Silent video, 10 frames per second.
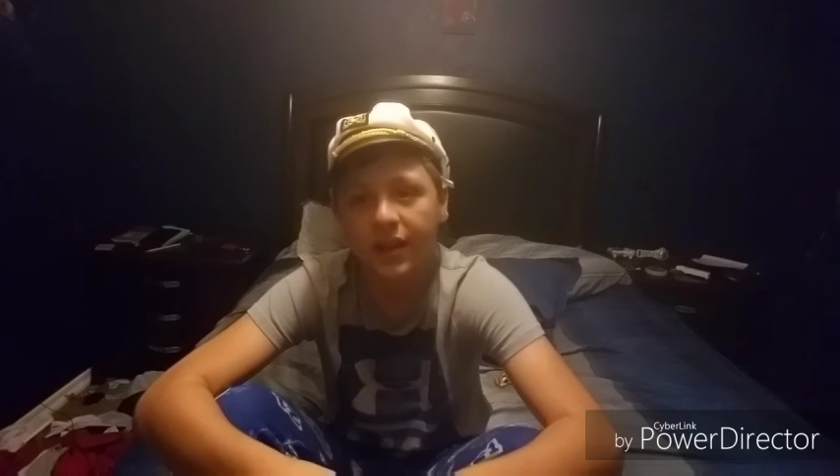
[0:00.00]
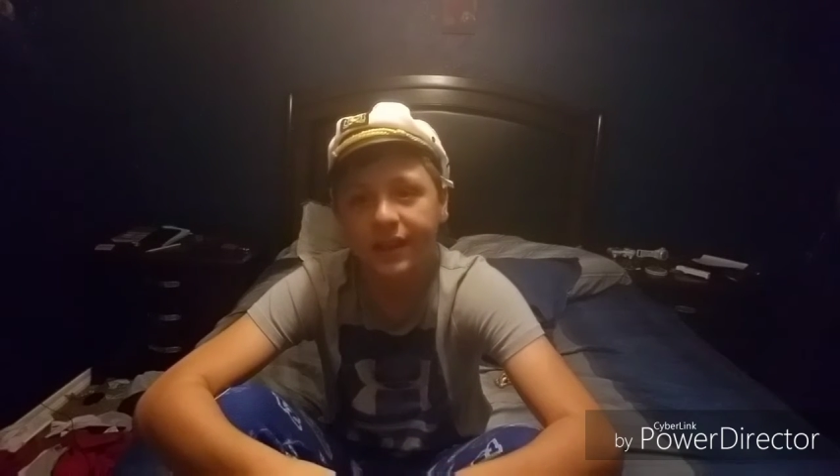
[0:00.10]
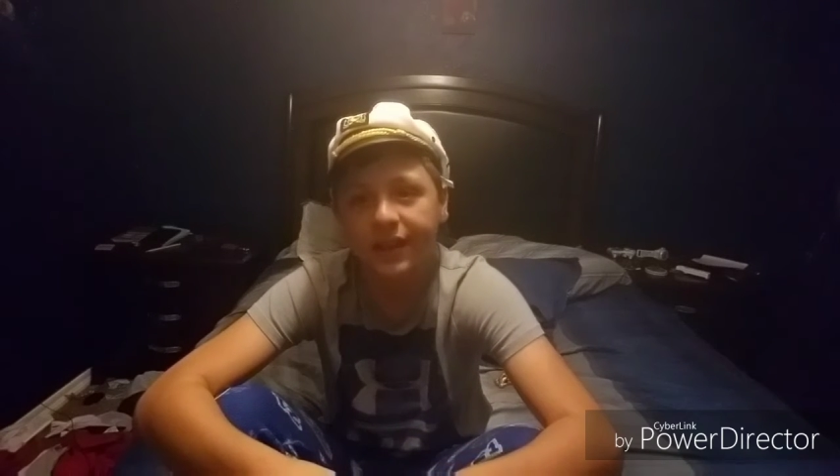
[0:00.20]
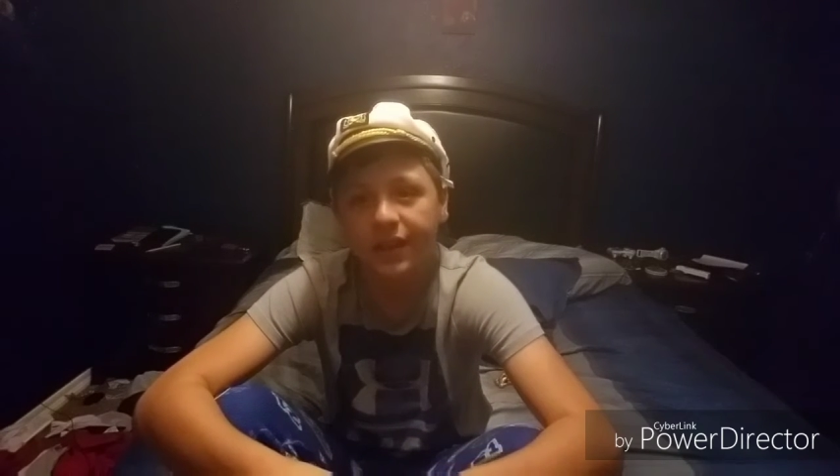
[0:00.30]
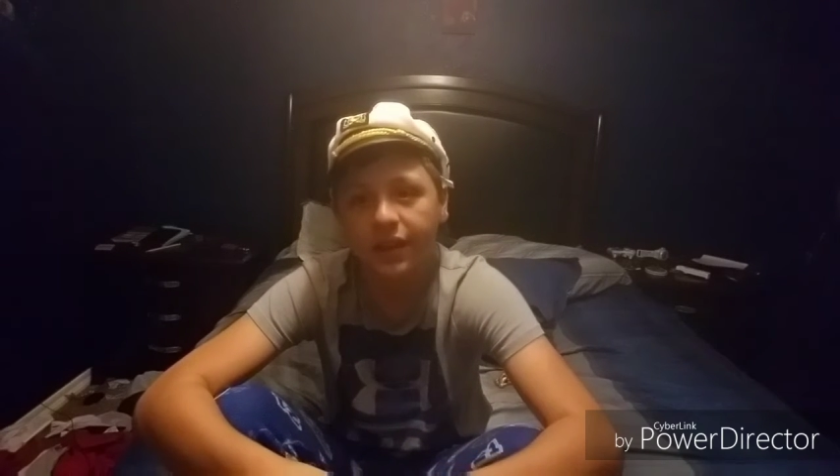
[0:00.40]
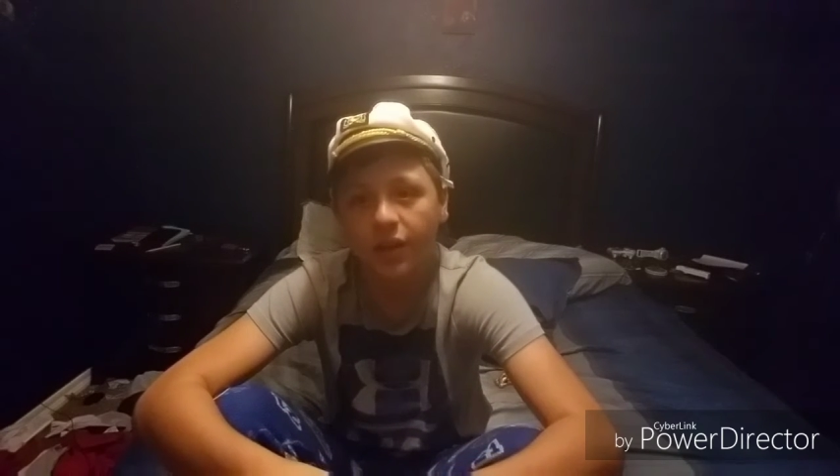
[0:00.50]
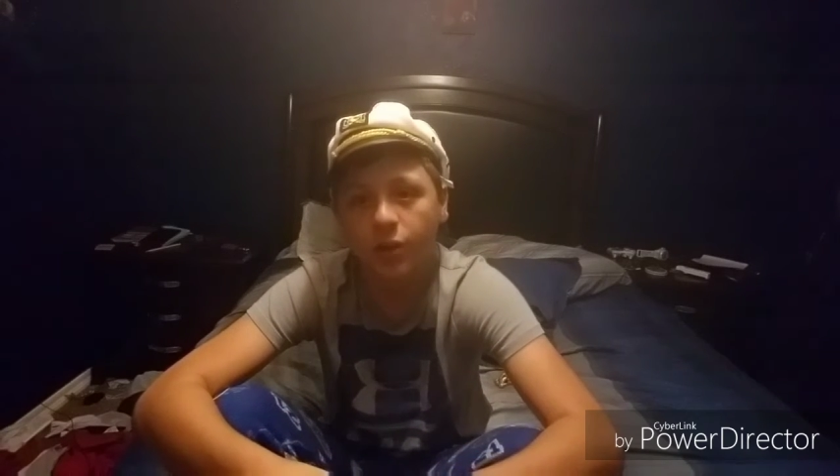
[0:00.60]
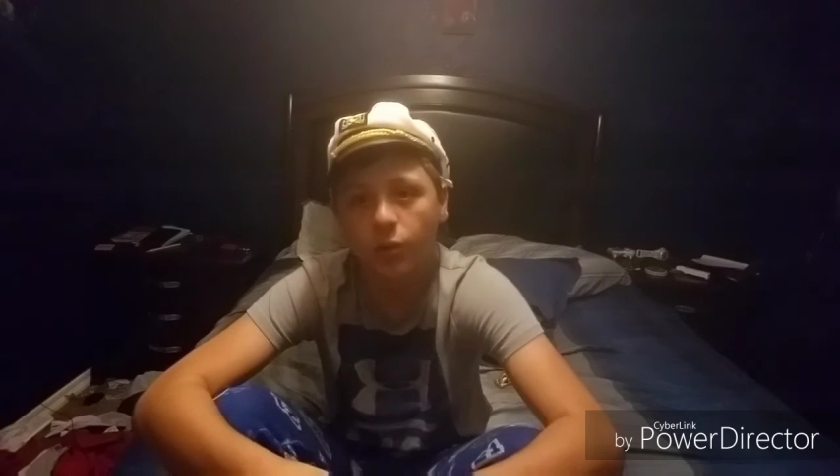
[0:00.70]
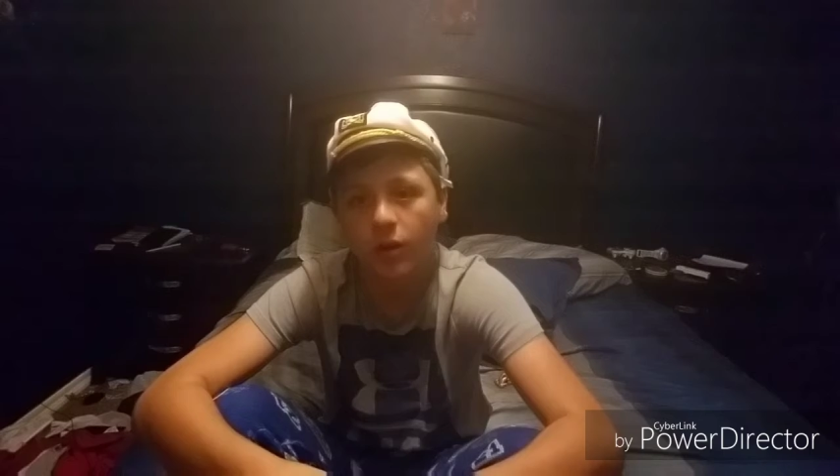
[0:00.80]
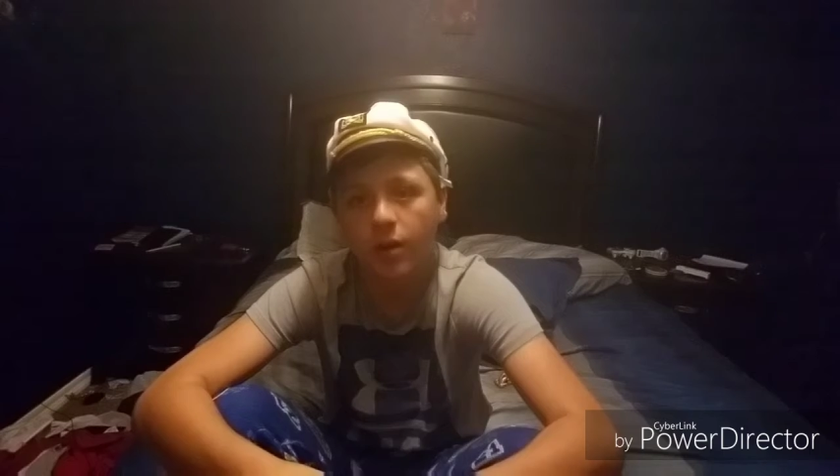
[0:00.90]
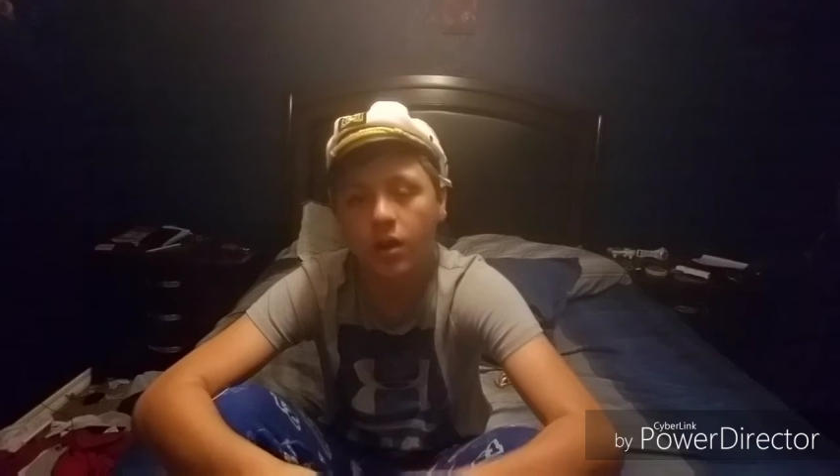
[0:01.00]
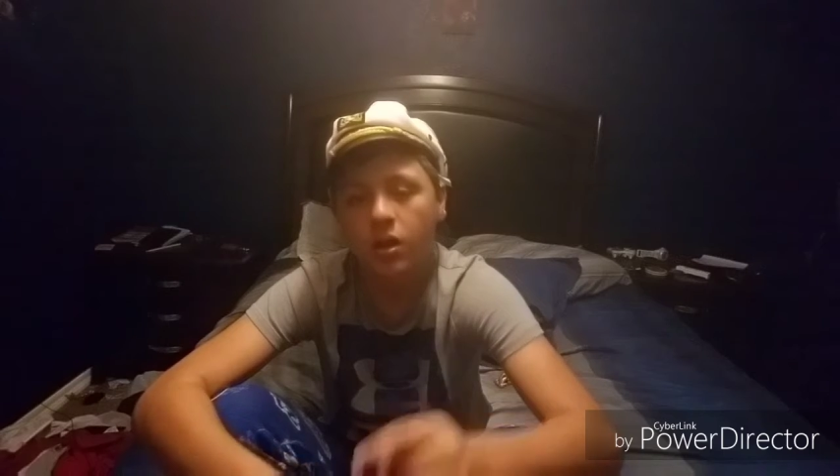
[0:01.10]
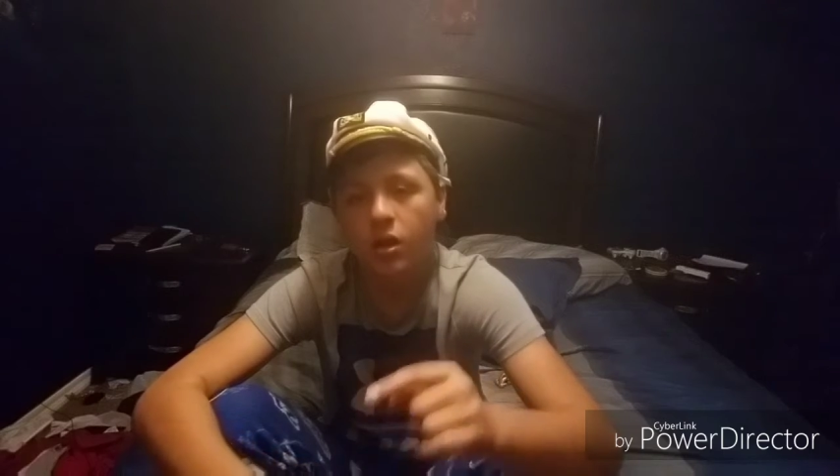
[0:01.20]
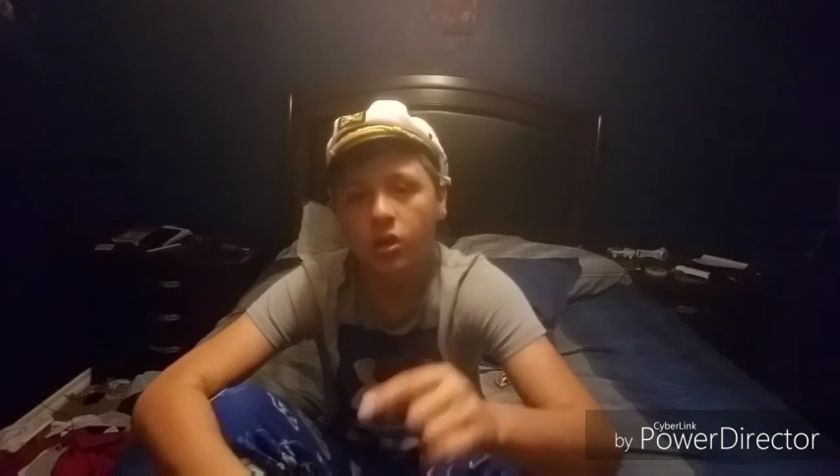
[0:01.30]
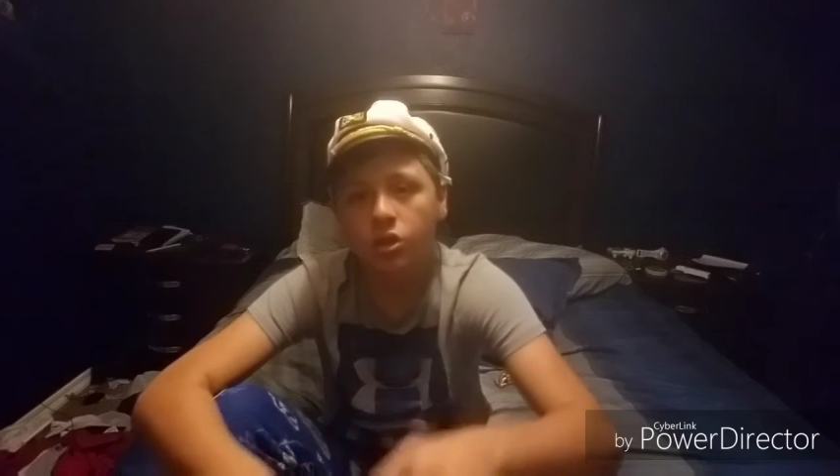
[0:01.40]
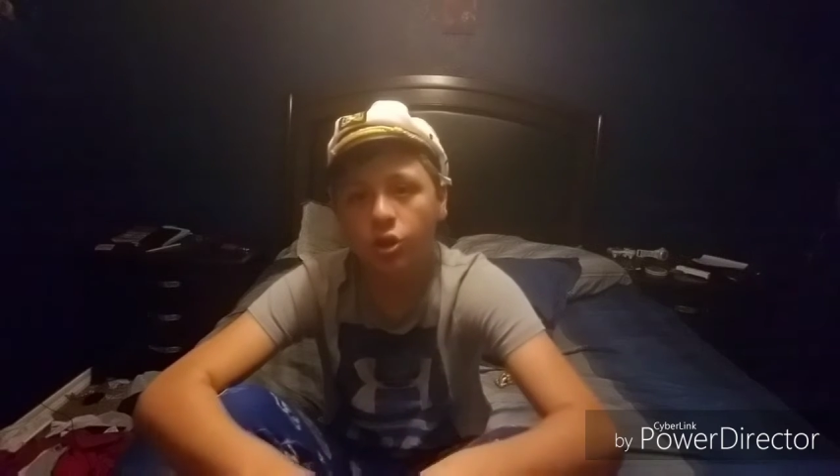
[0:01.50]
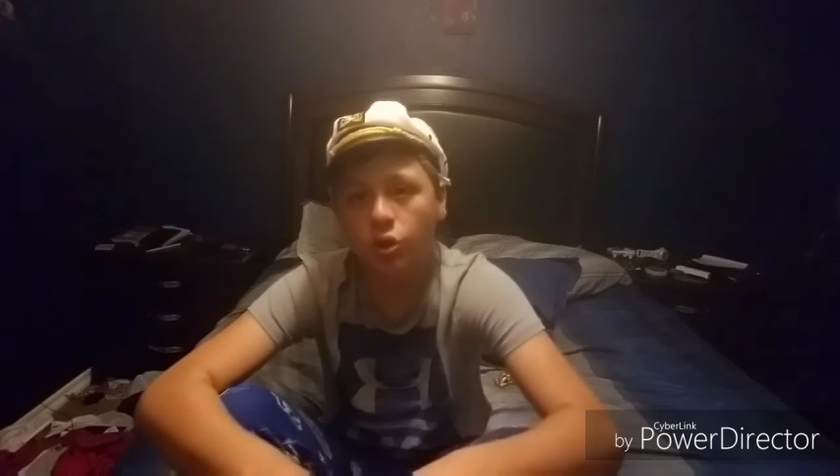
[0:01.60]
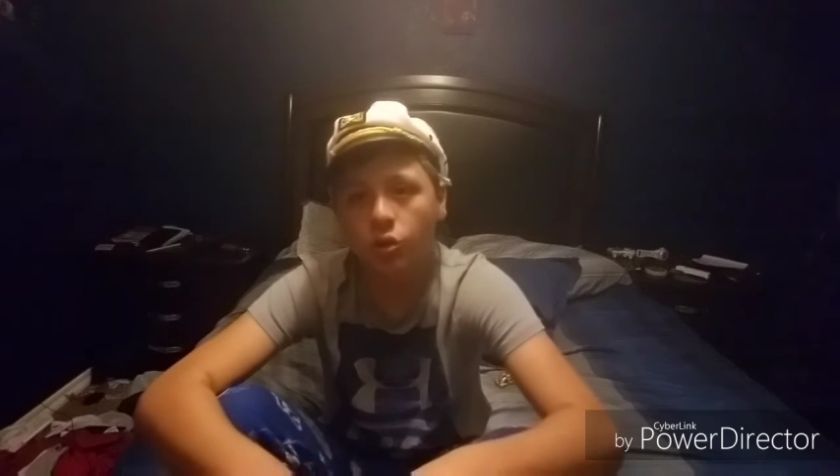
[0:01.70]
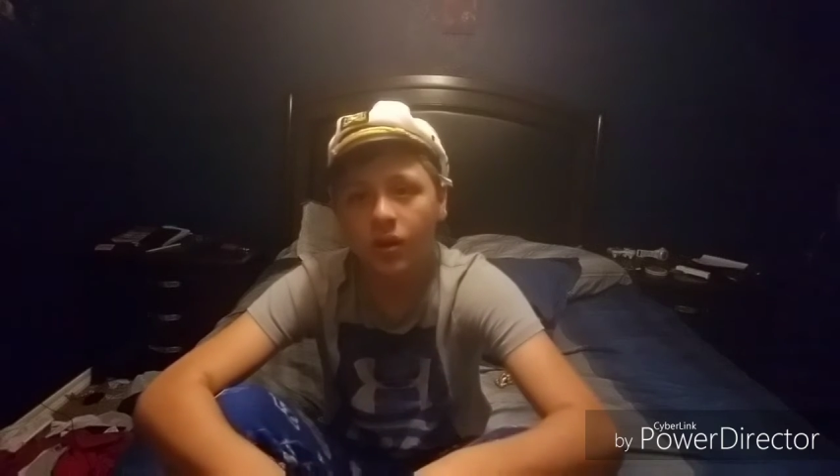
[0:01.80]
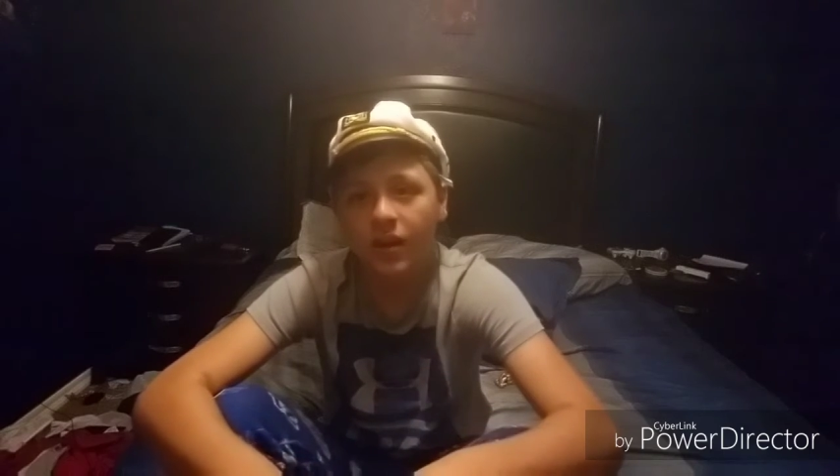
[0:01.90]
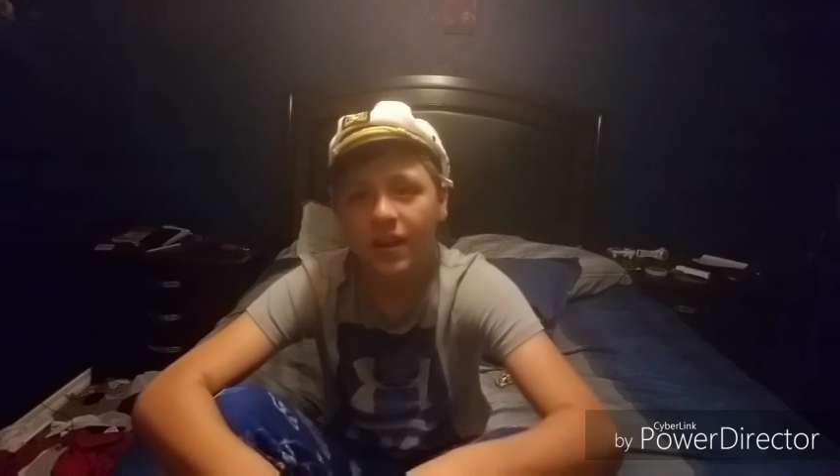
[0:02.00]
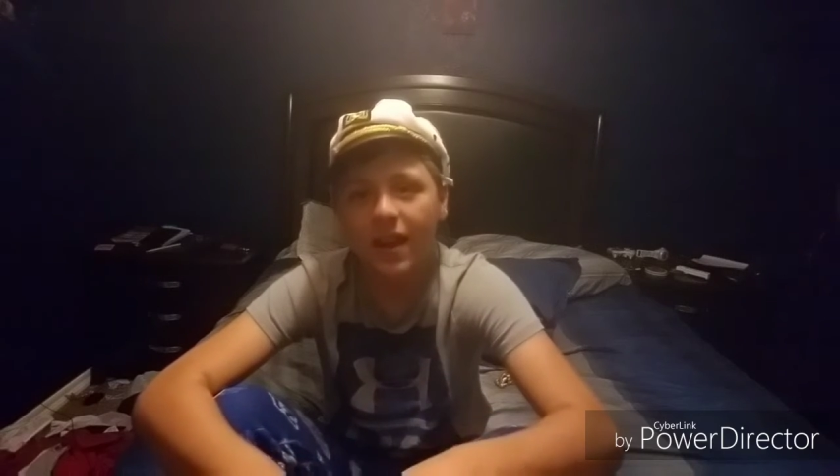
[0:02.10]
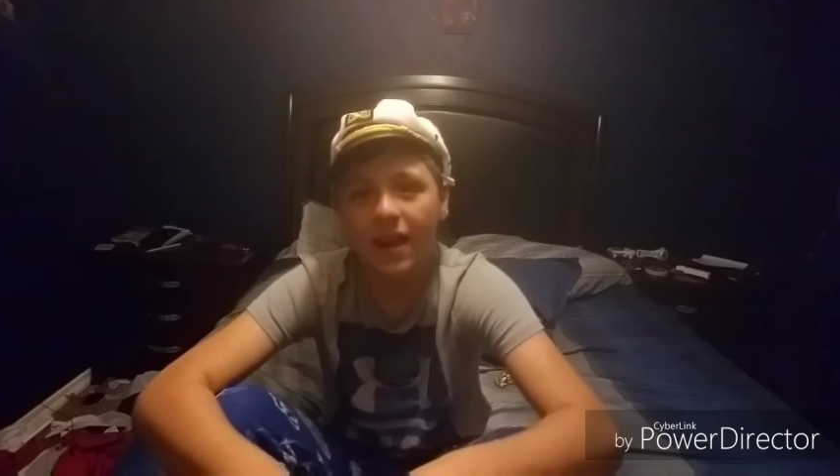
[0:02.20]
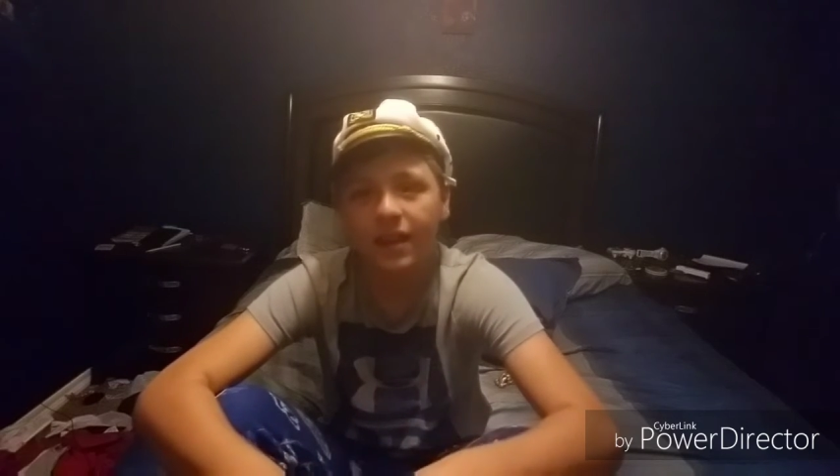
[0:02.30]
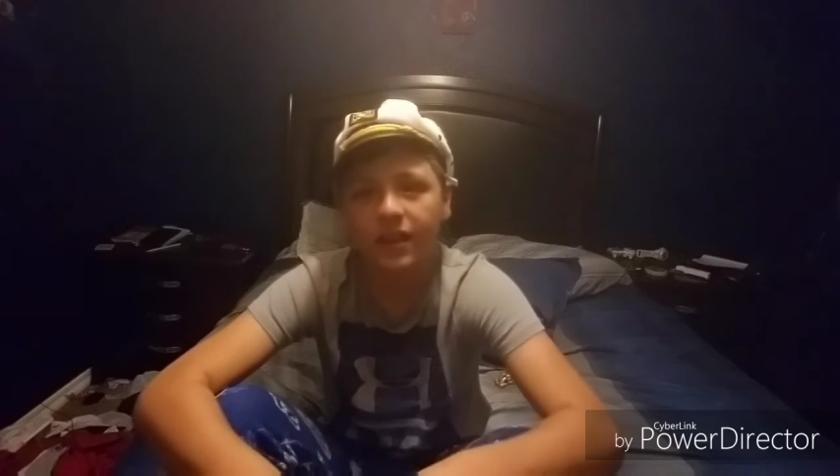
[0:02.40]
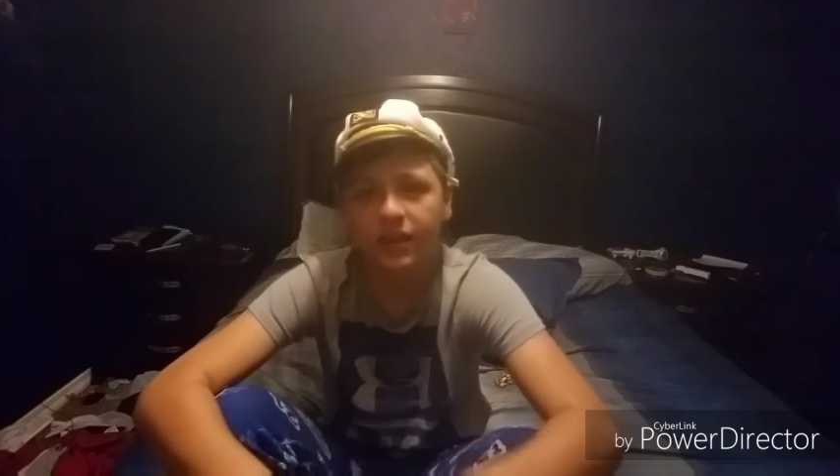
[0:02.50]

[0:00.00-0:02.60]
I needed another one. Two, it added